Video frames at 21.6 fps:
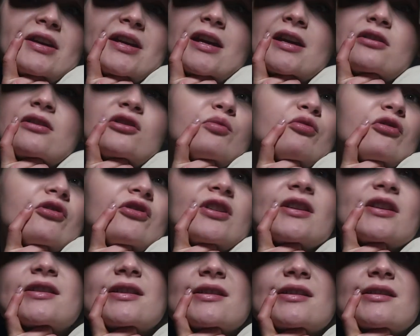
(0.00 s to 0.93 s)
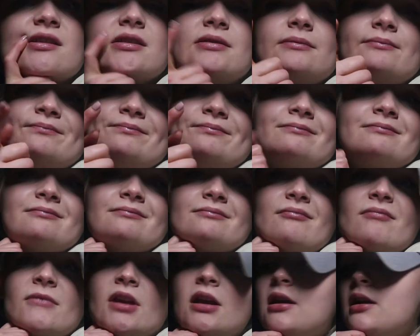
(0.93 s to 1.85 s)
your kids, your brother, your sister.
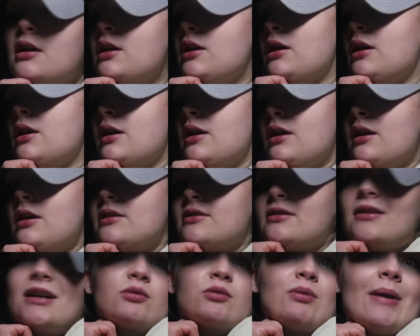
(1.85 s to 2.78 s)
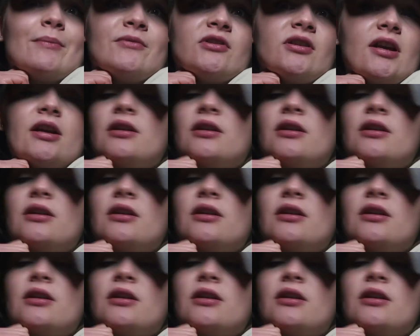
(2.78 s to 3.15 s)
So that's why I'm doing